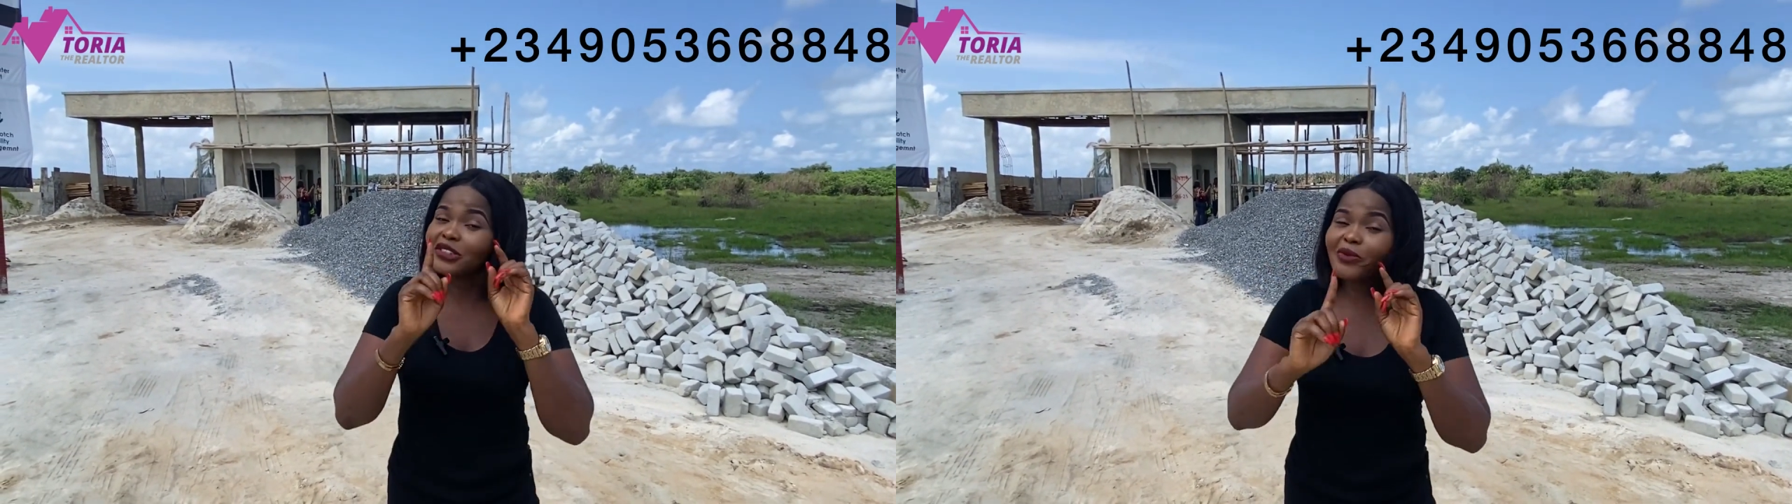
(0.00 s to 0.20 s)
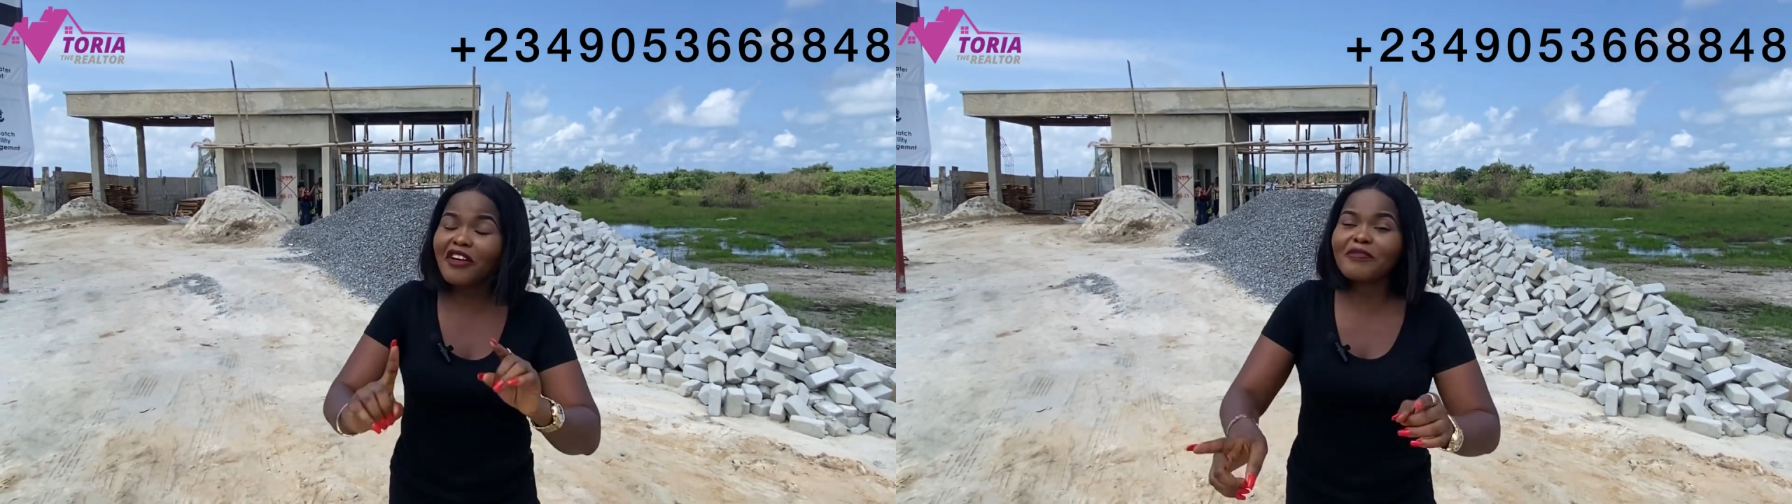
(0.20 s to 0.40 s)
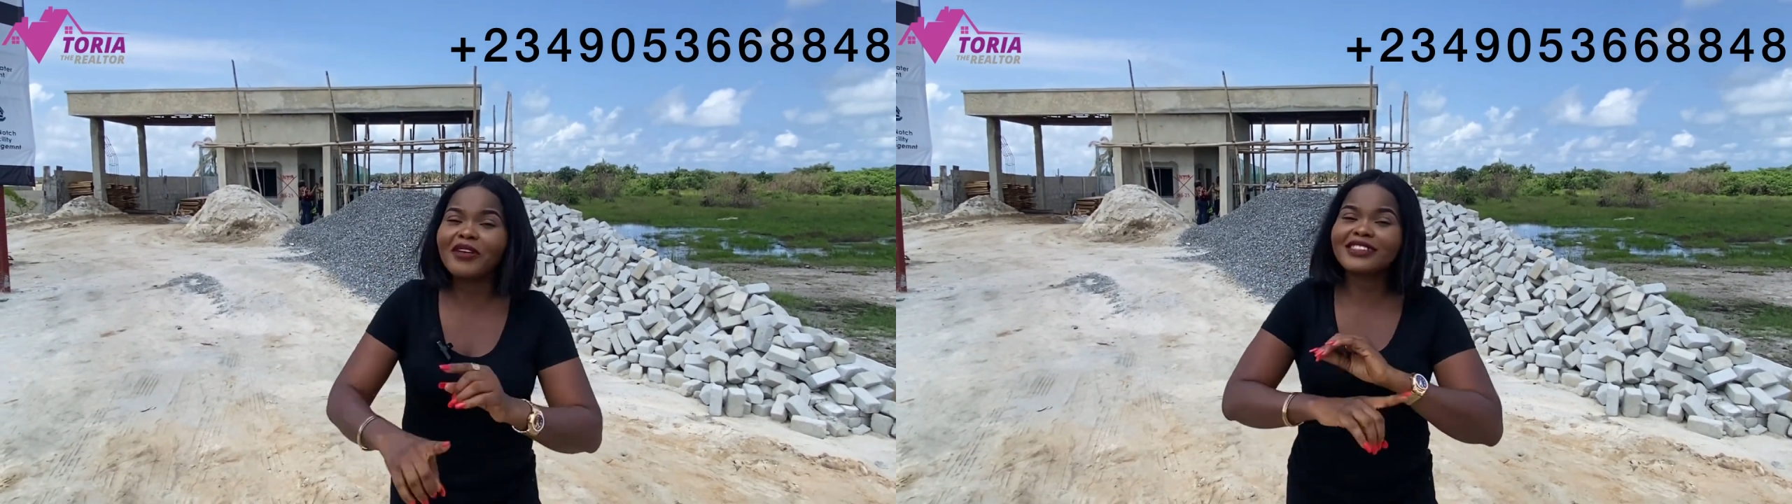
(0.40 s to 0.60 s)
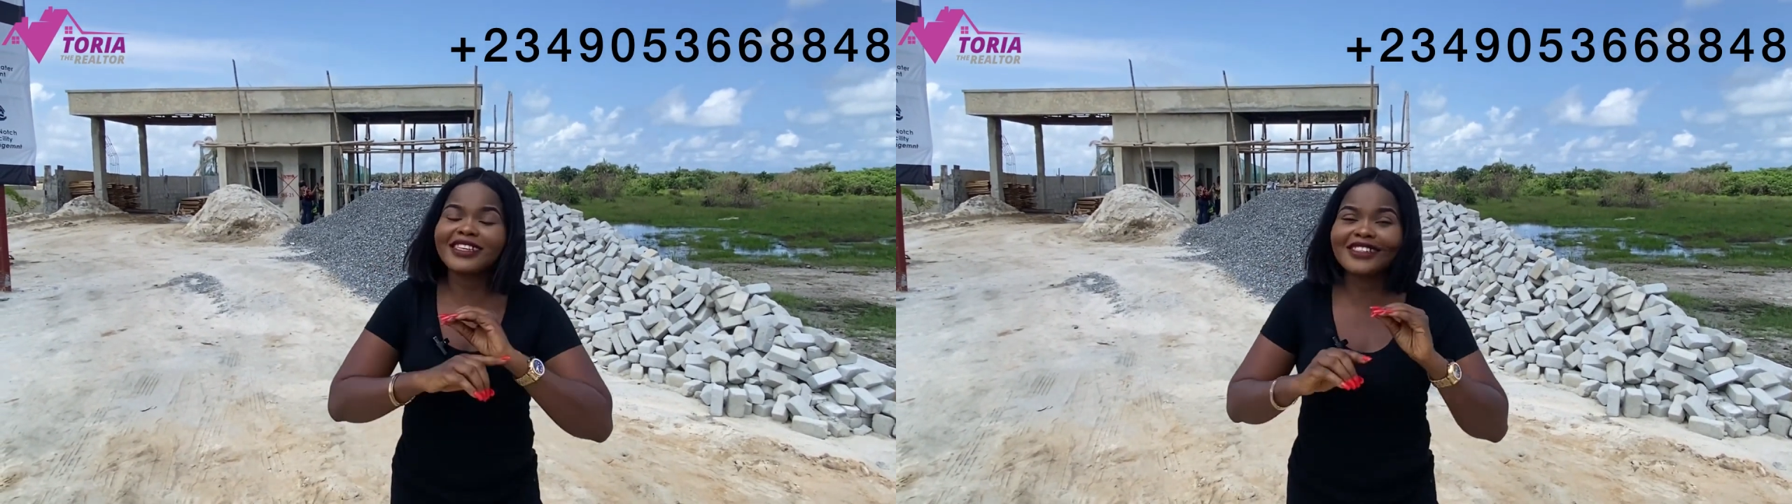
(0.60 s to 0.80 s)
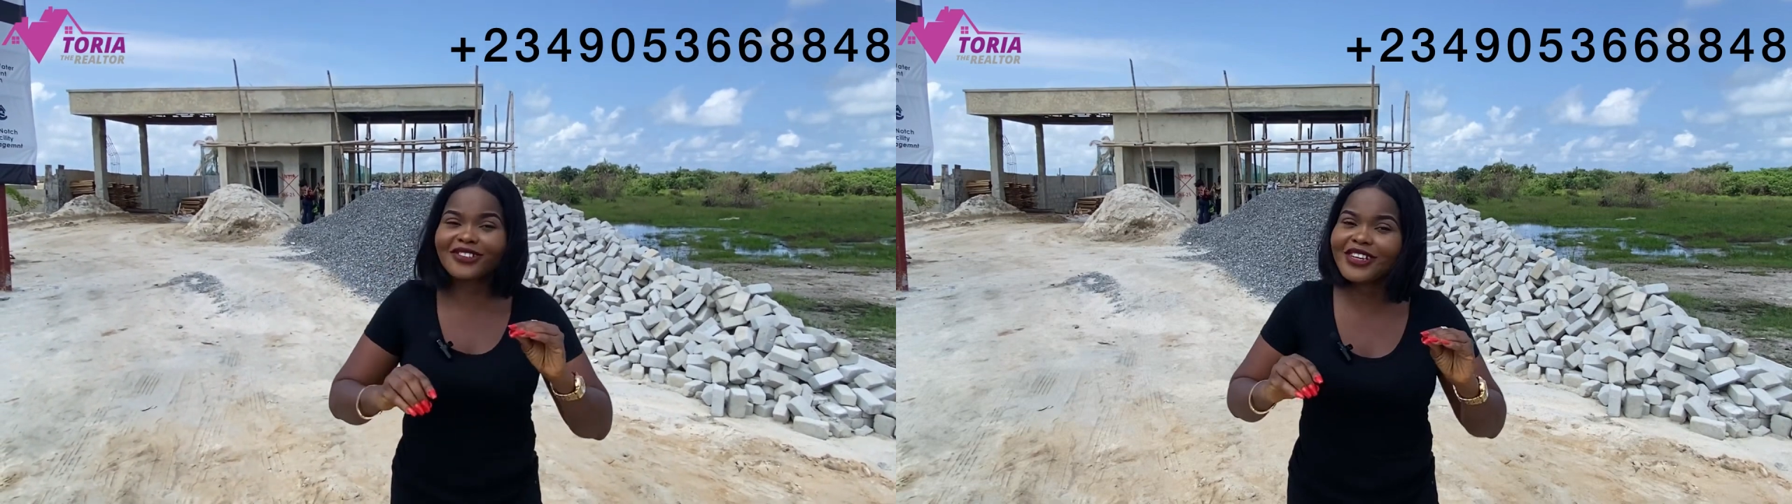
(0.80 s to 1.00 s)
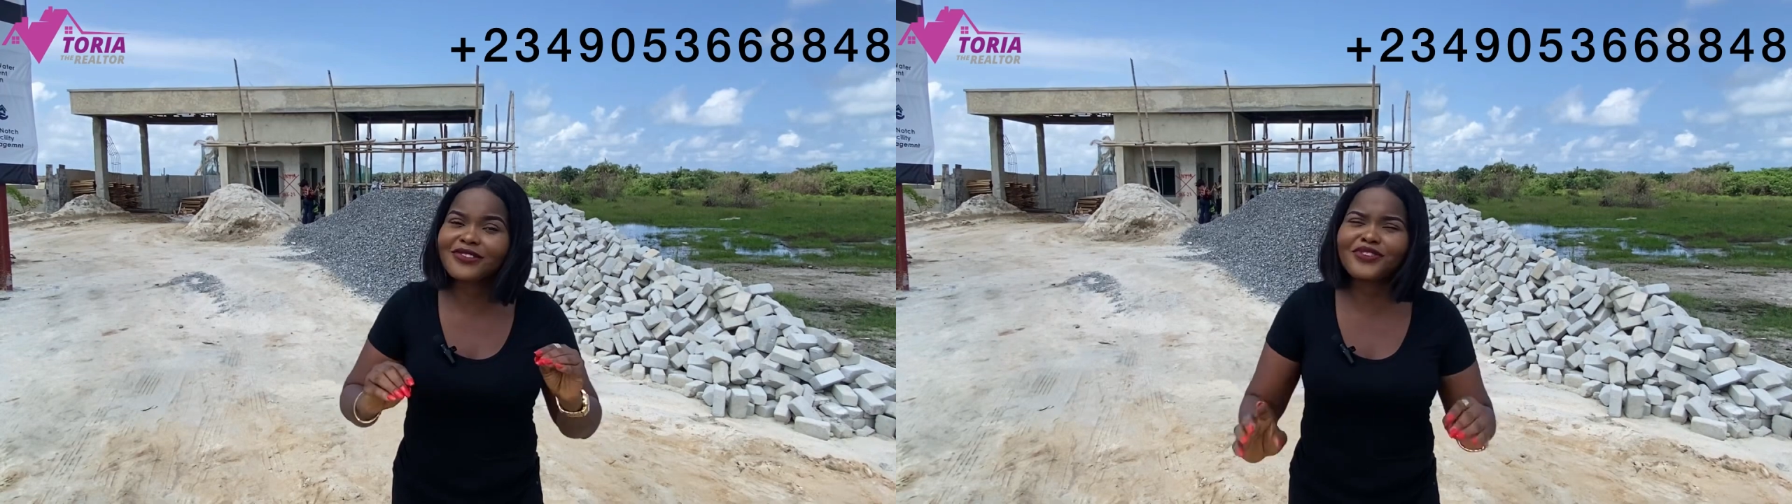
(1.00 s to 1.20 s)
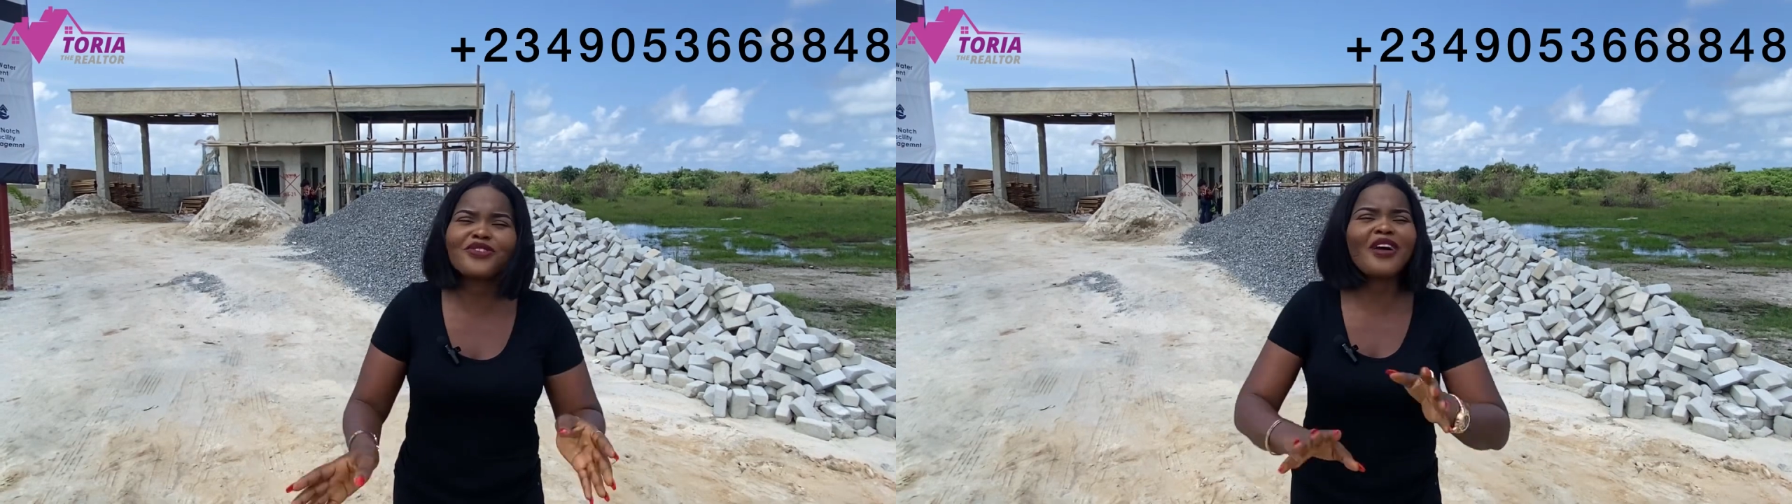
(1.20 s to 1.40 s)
12 months interest free.